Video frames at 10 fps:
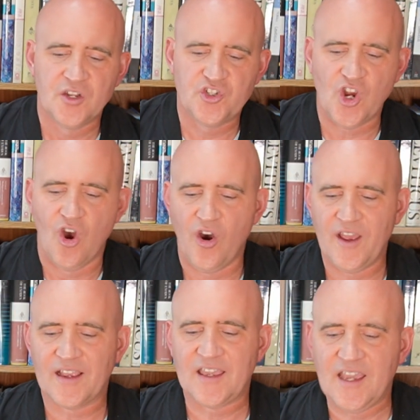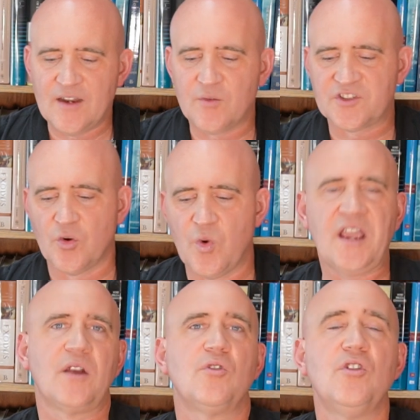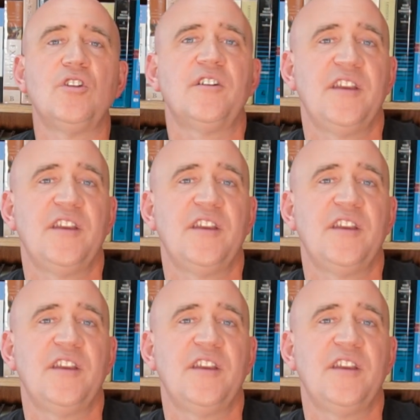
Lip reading: Jehoiachin was a wicked ruler.